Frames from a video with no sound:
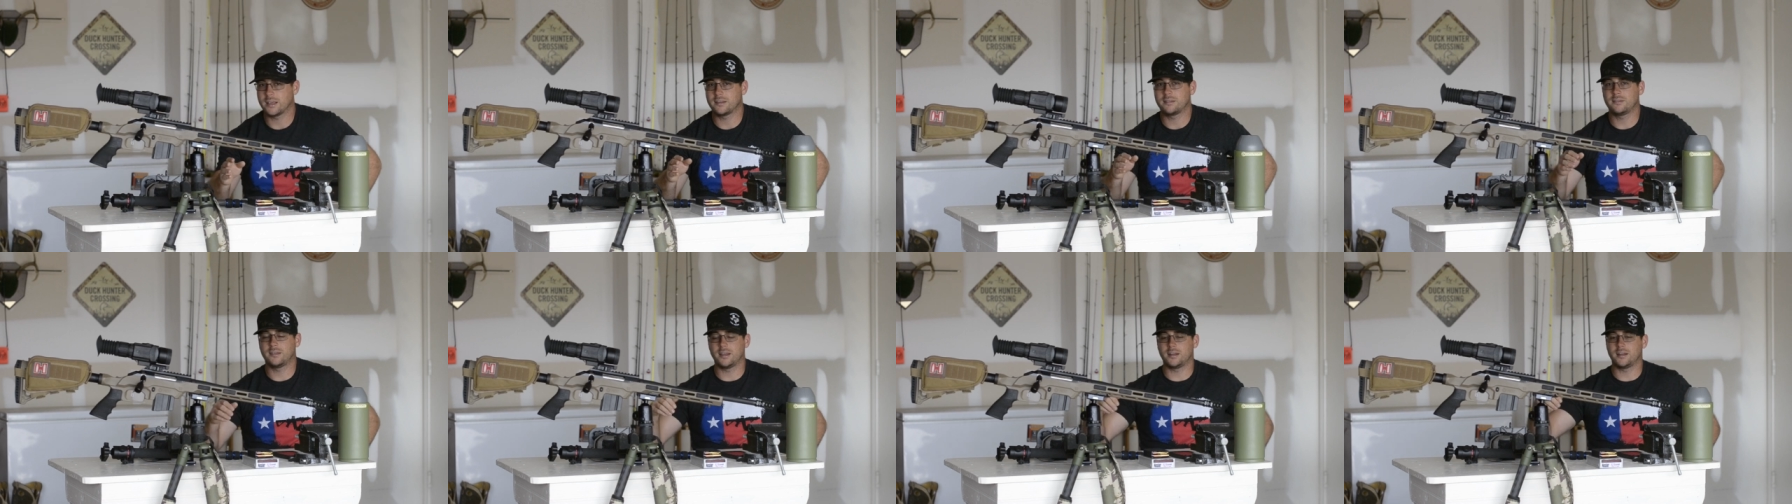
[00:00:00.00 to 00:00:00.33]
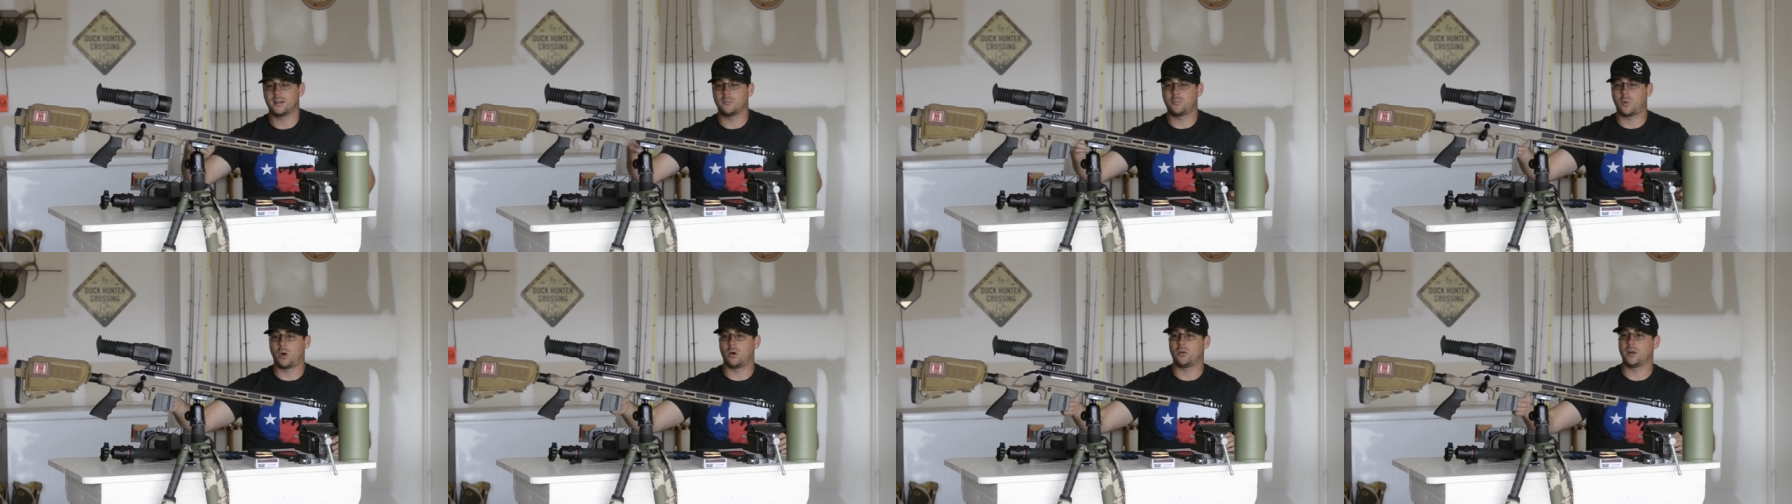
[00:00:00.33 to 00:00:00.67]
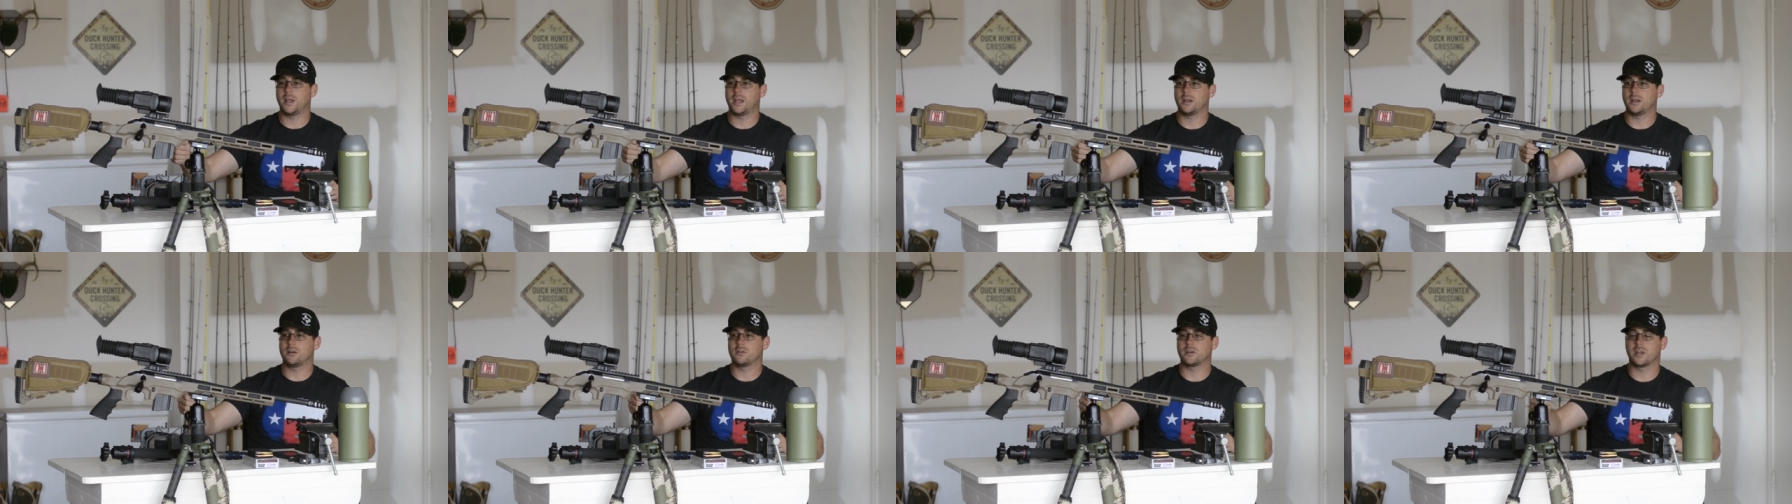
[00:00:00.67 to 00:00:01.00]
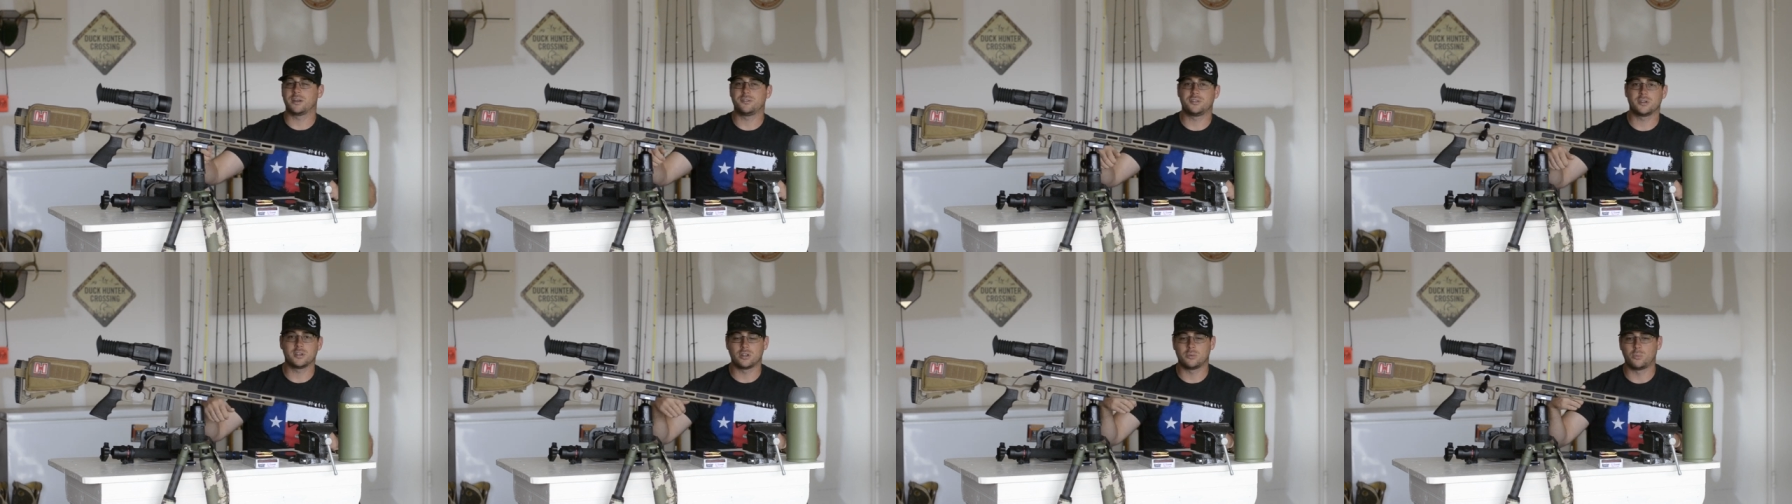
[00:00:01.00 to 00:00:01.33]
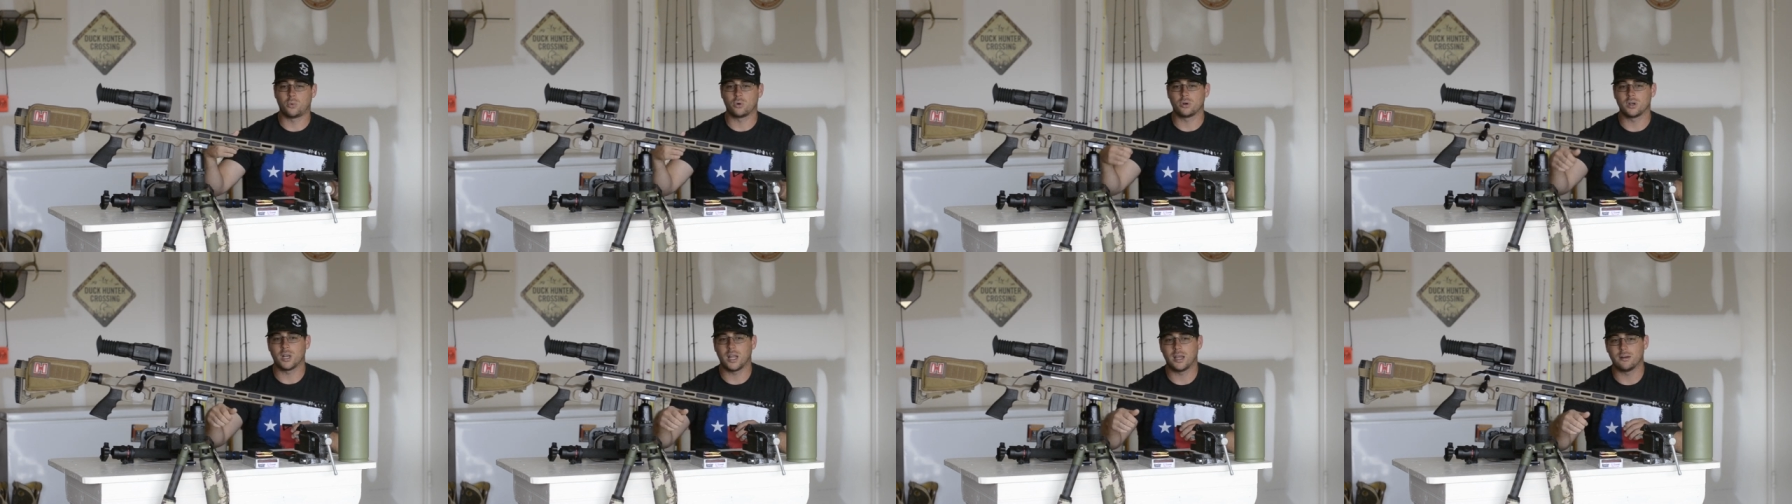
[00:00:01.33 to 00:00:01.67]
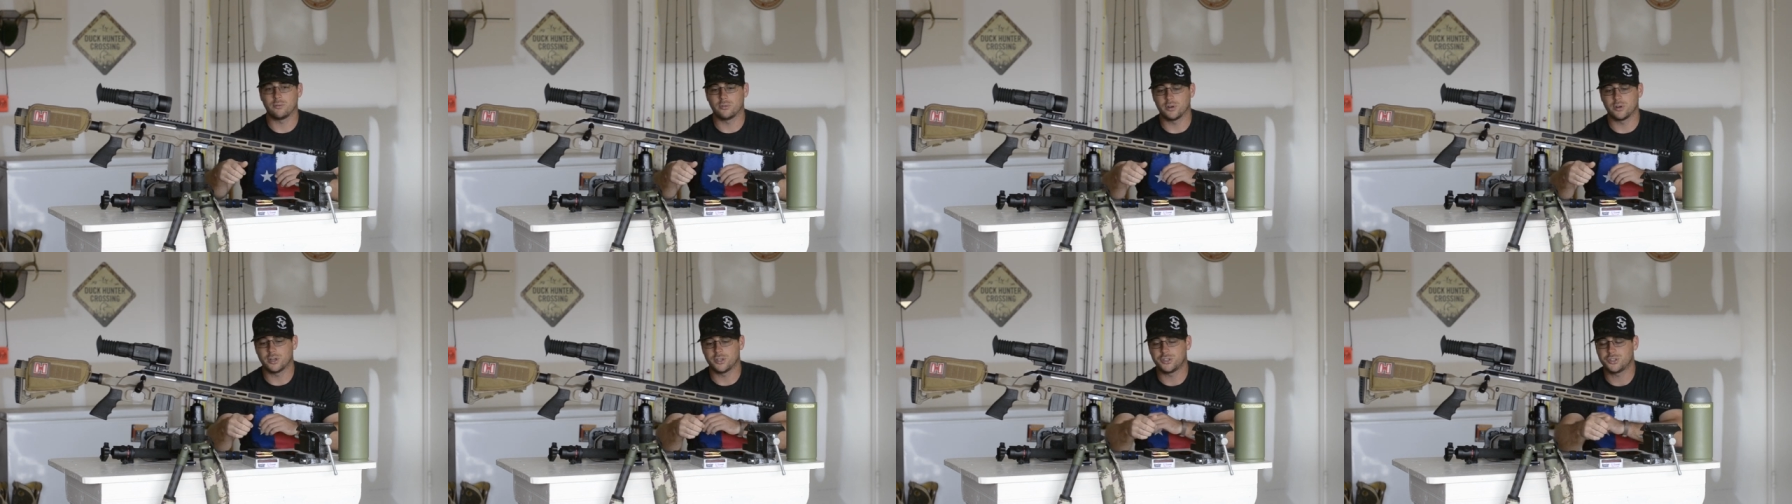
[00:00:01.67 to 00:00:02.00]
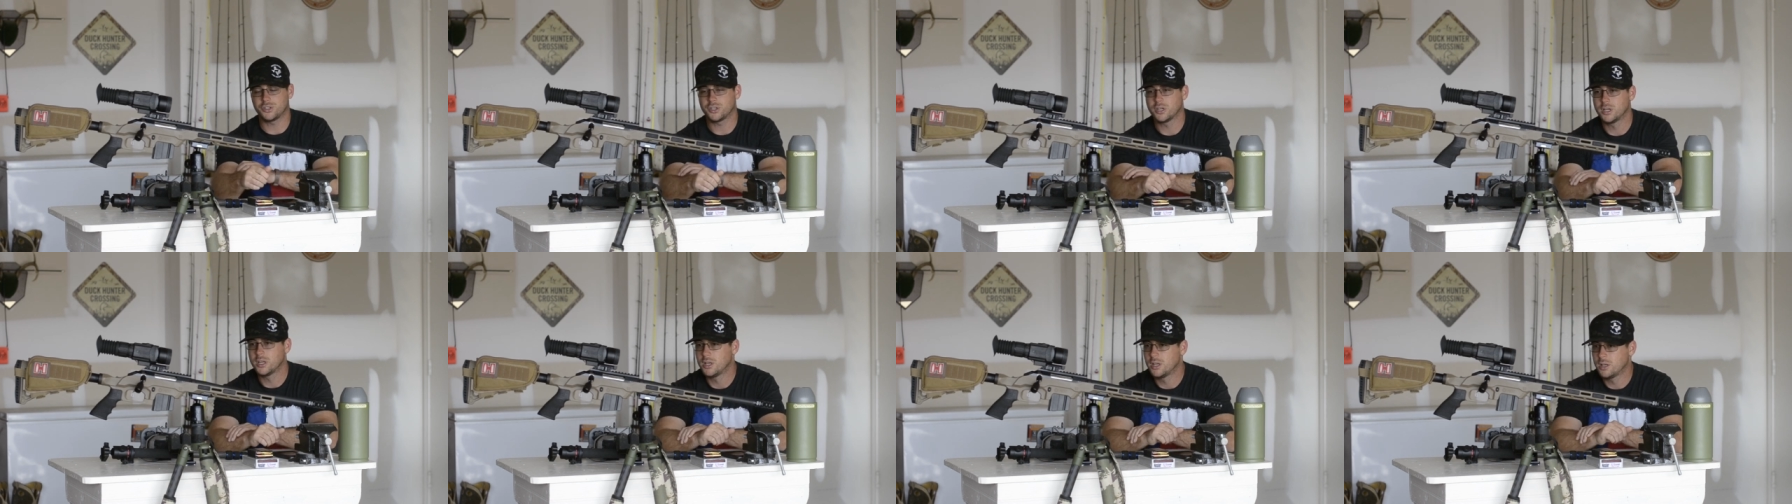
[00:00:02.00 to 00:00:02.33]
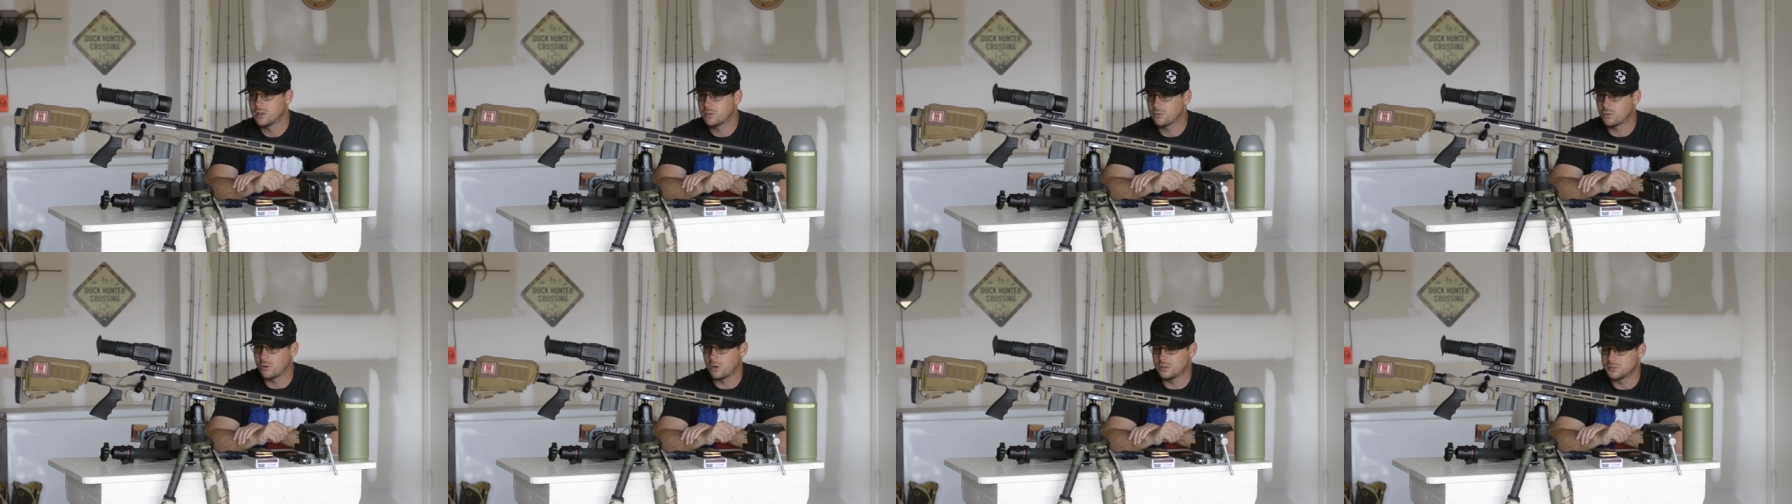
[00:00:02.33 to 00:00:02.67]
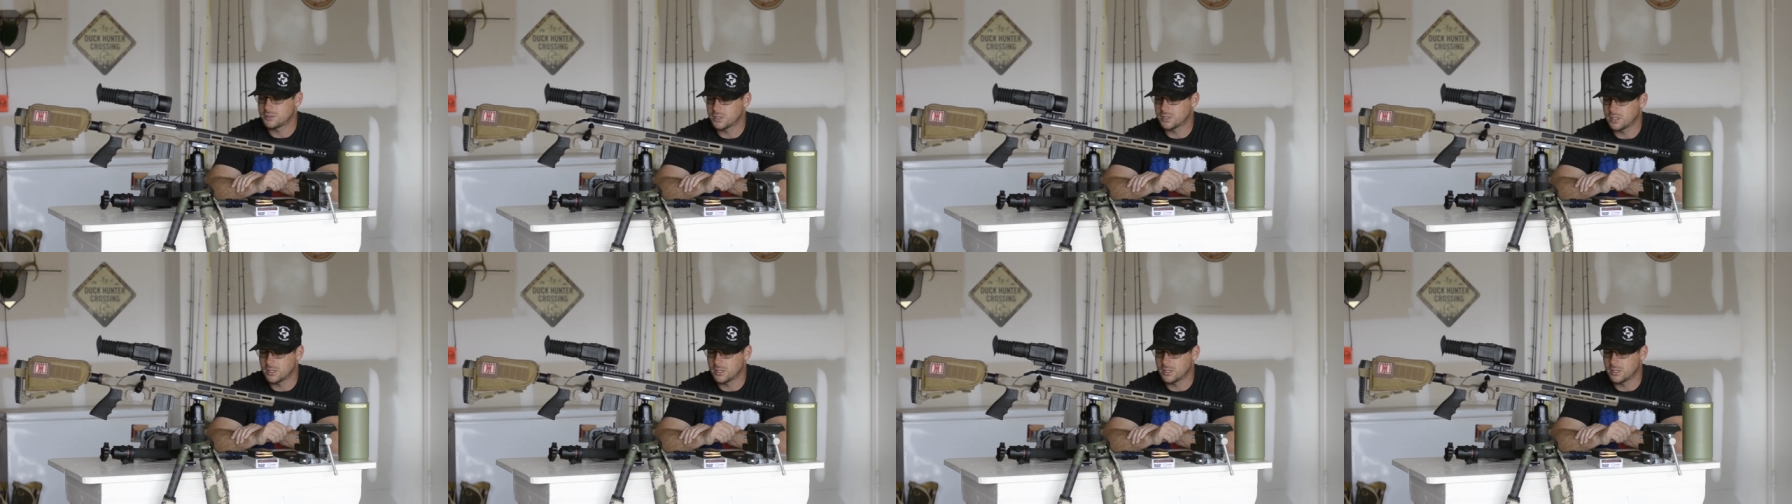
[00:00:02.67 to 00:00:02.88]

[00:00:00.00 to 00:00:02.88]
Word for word: just that extended bolt handle gives you a little more leverage,